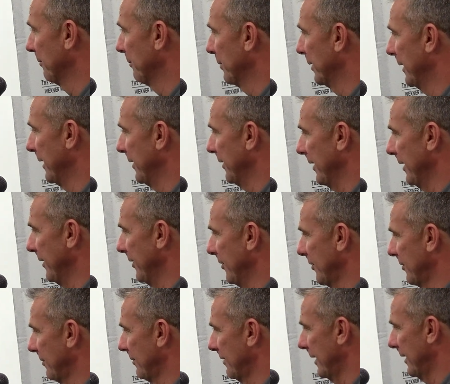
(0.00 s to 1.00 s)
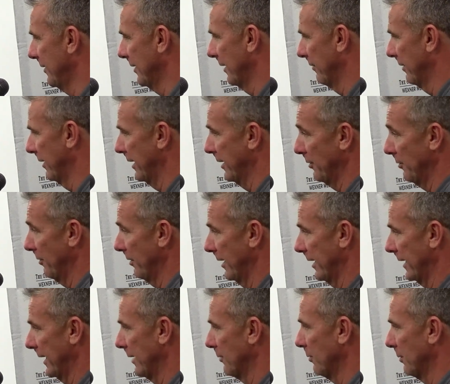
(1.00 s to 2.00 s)
But he's everything you
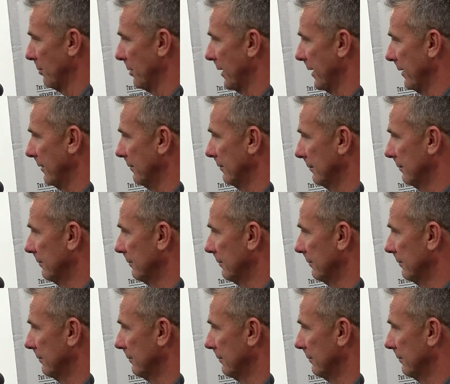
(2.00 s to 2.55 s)
think he would be.